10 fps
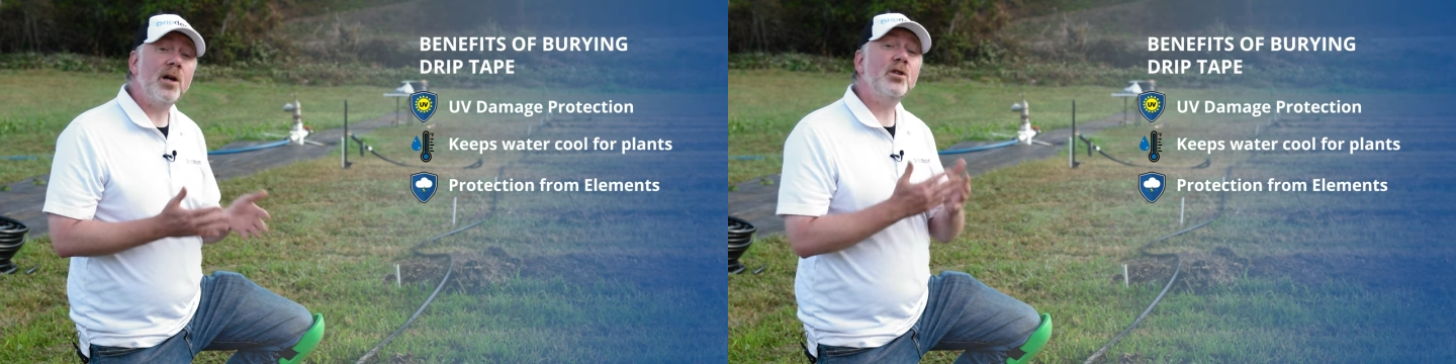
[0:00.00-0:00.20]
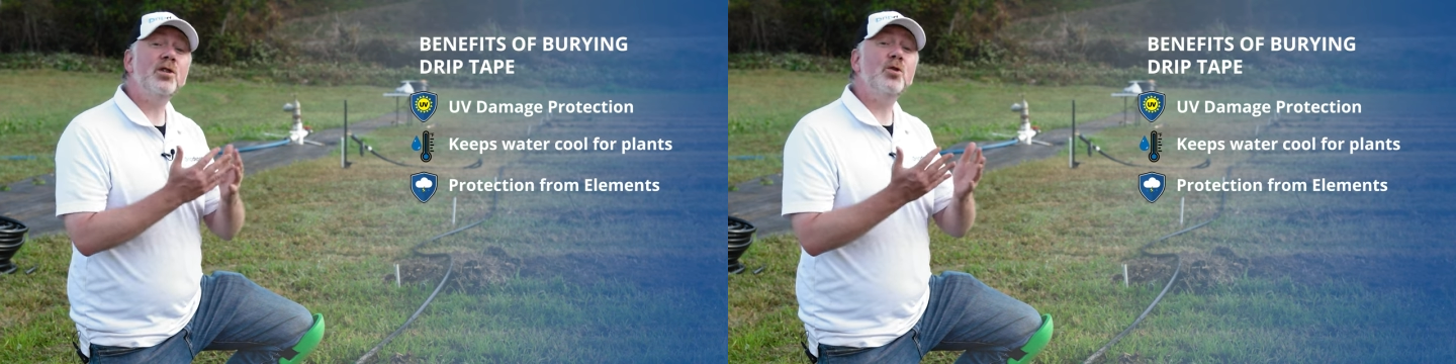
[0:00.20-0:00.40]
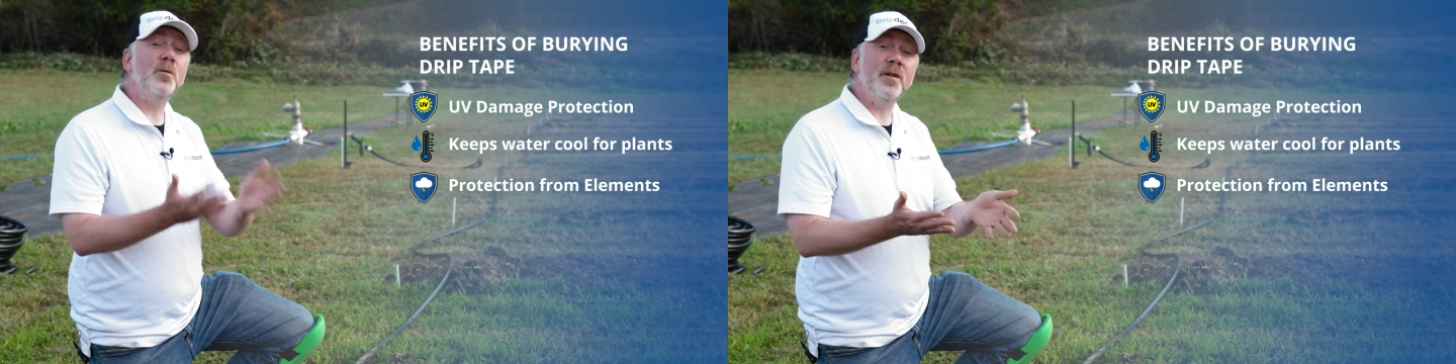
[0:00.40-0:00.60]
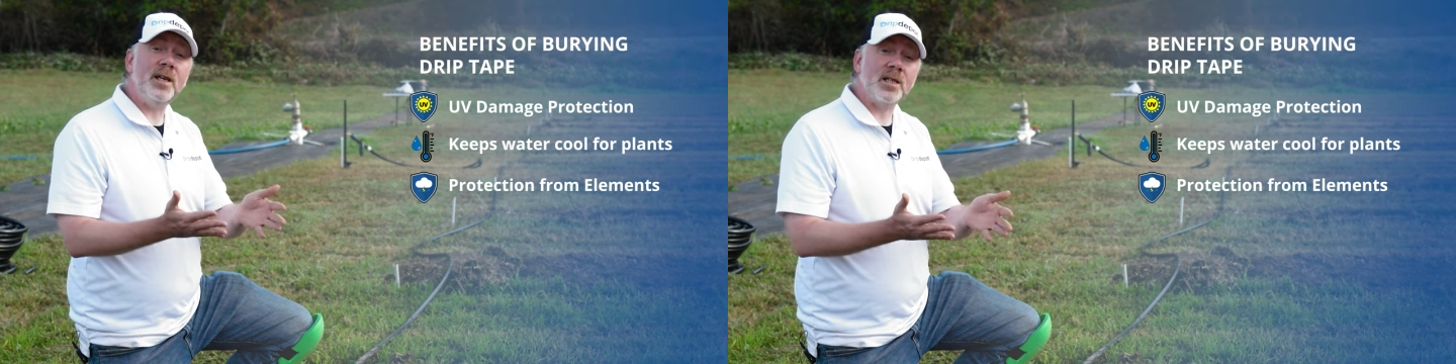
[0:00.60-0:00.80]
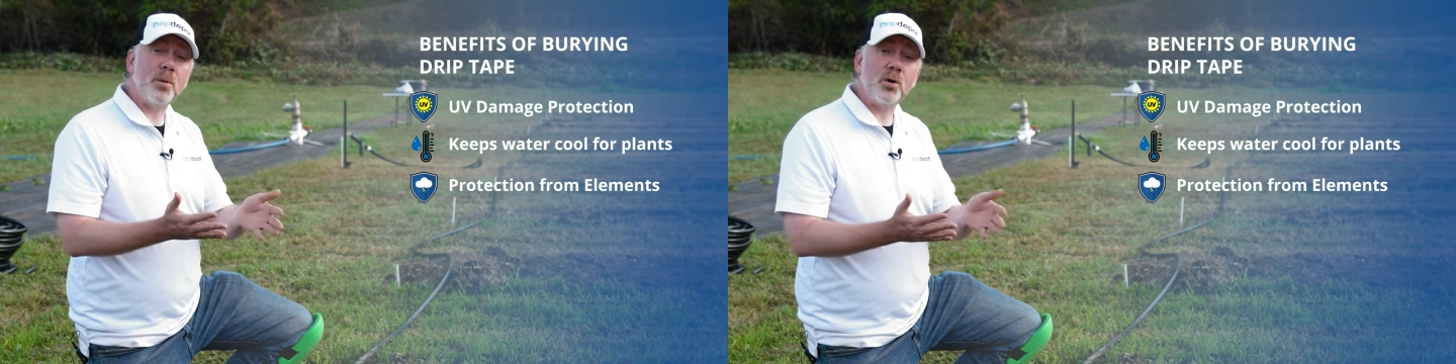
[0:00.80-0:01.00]
not just U V
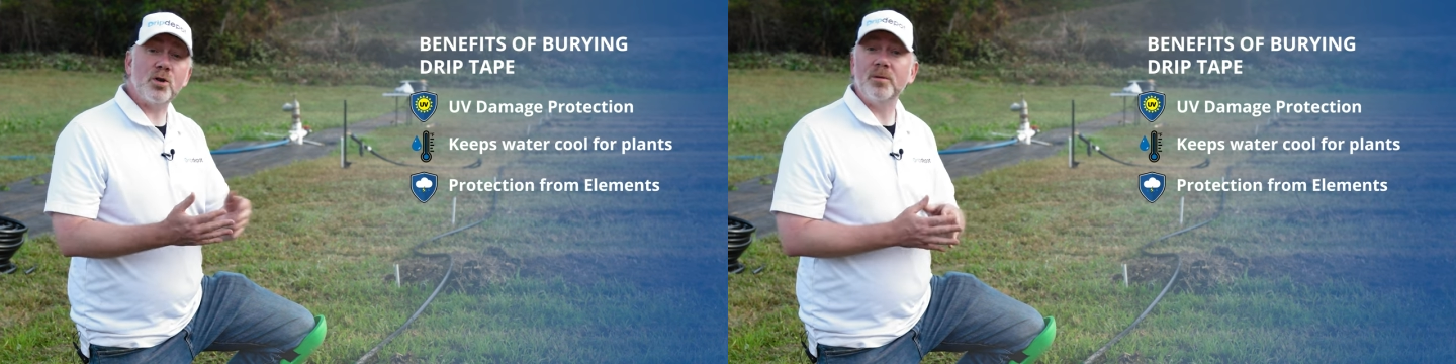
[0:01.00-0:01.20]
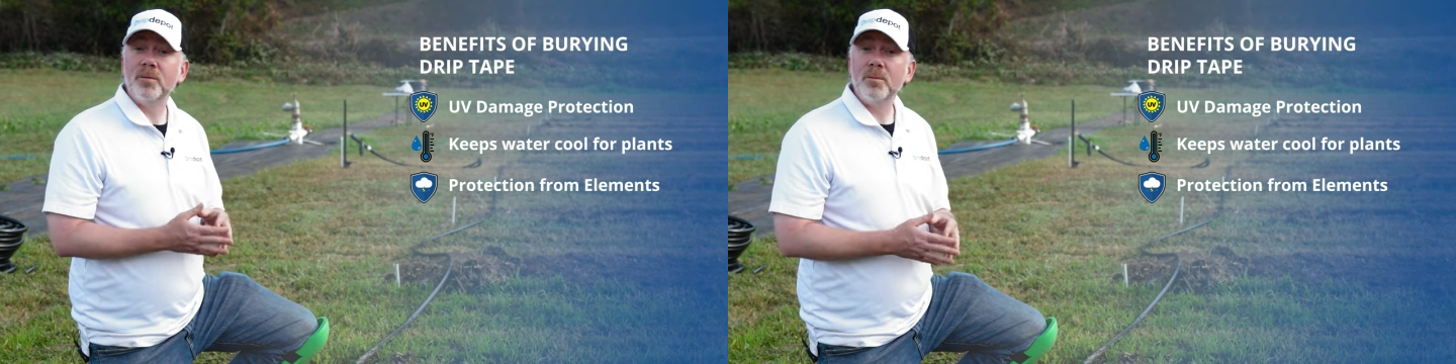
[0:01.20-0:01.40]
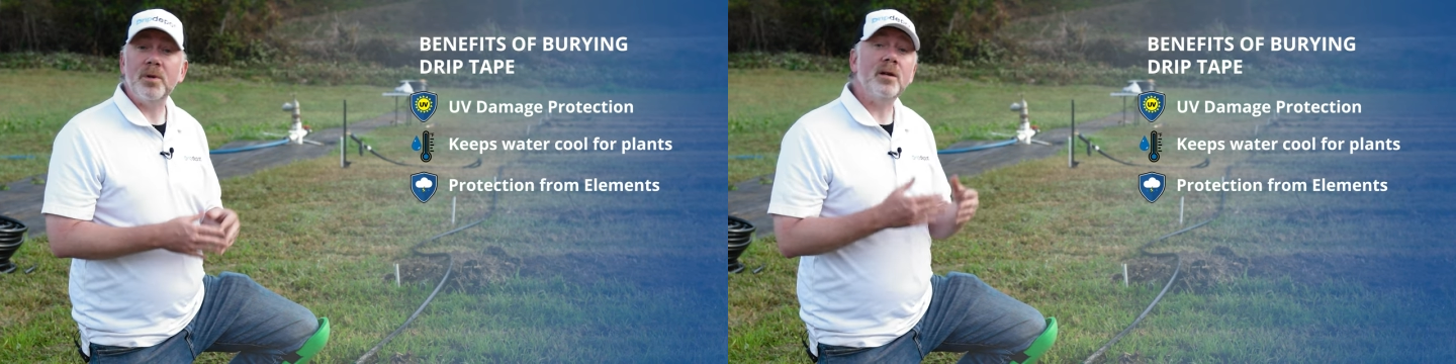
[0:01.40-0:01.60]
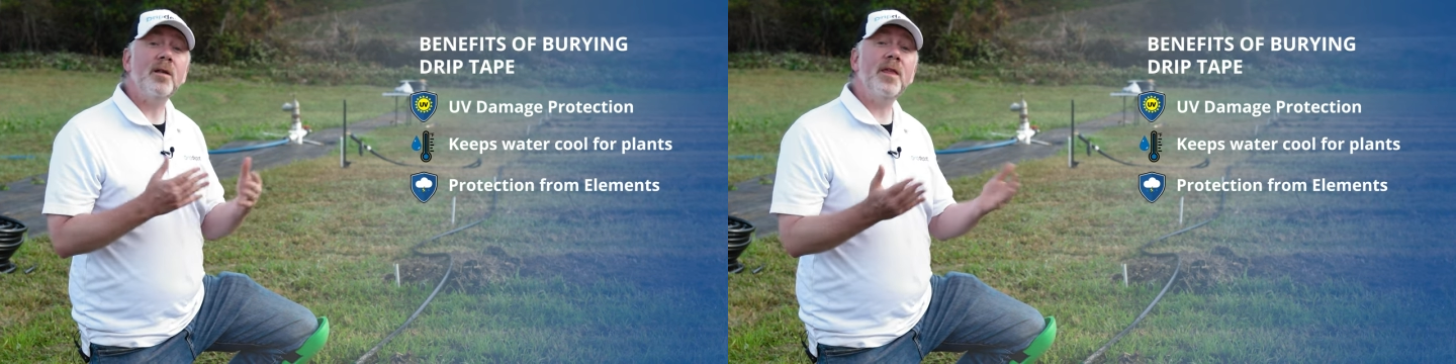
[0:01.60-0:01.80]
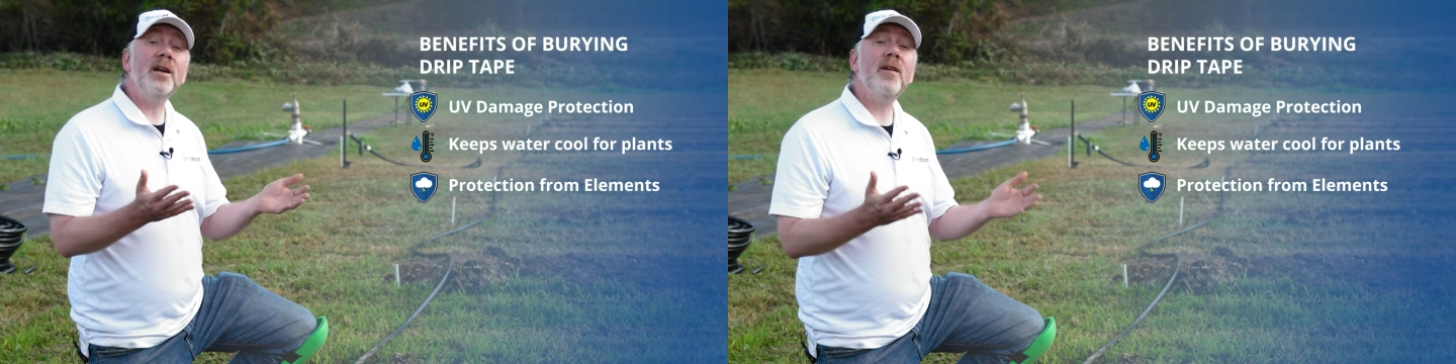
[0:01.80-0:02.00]
exposure, but
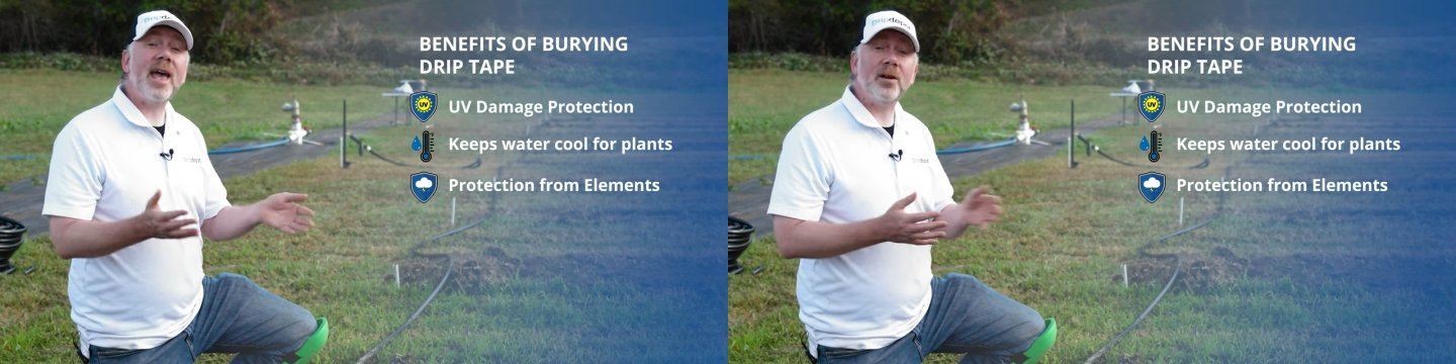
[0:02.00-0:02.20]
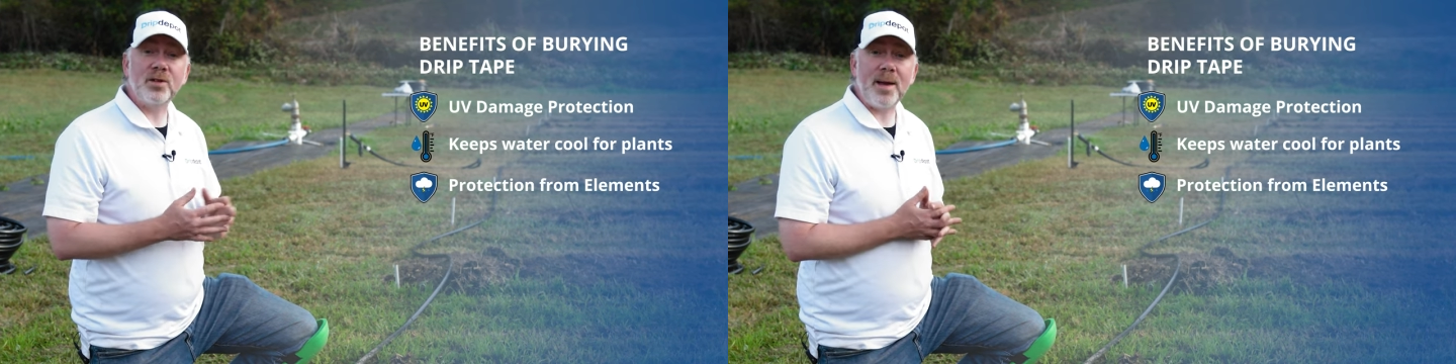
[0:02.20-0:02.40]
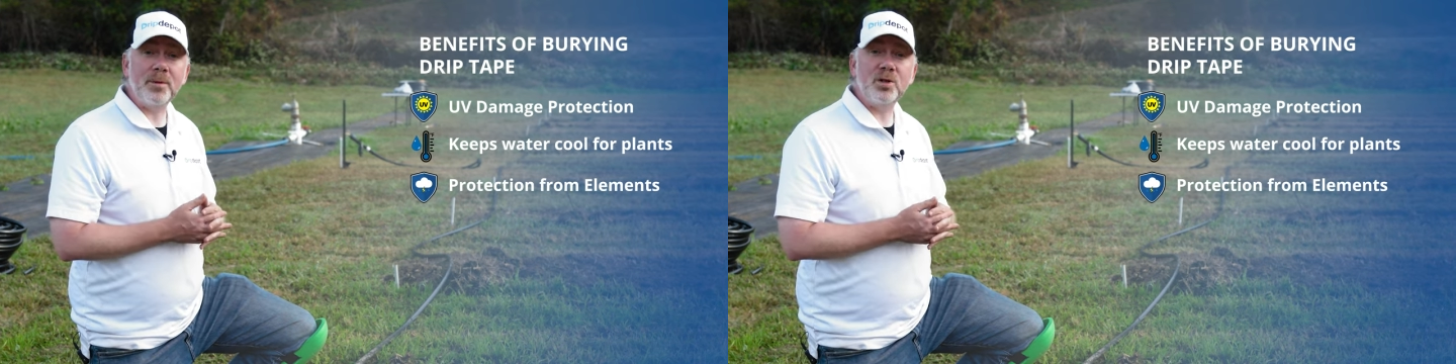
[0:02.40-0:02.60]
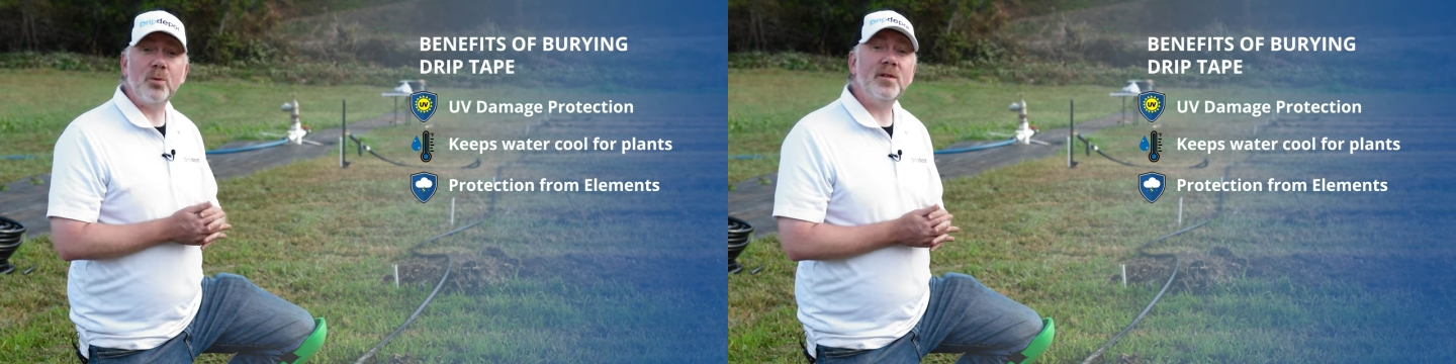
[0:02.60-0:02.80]
think of hail damage.